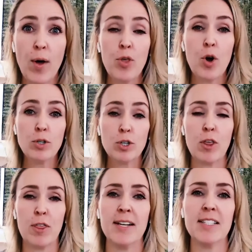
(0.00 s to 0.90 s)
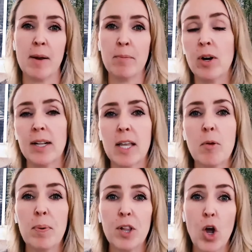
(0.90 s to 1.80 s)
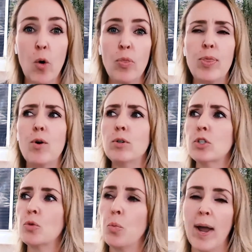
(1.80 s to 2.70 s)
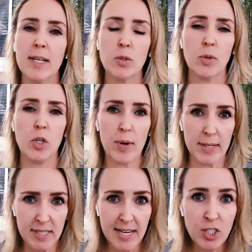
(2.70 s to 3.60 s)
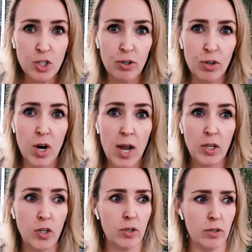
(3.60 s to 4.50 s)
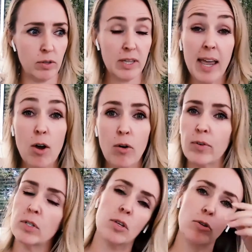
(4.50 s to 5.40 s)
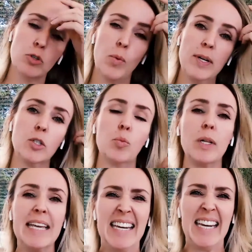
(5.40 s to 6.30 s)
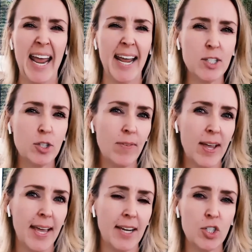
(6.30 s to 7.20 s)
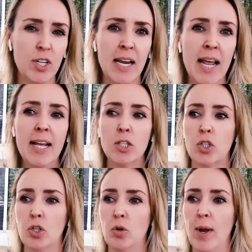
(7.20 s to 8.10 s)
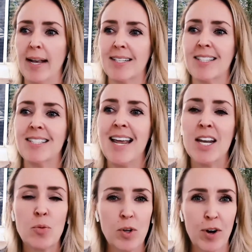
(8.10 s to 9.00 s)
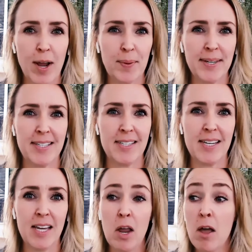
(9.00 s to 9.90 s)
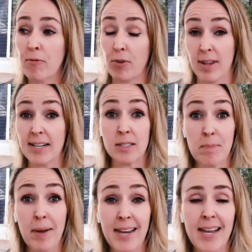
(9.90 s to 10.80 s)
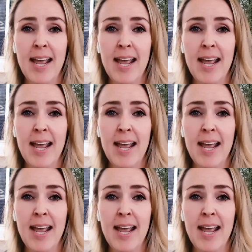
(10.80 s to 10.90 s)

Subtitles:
Those are the things that I'm going to link below. Those are ways when you extend your layovers, those are ways to really enhance your vacation, to extend what you're able to see for less money.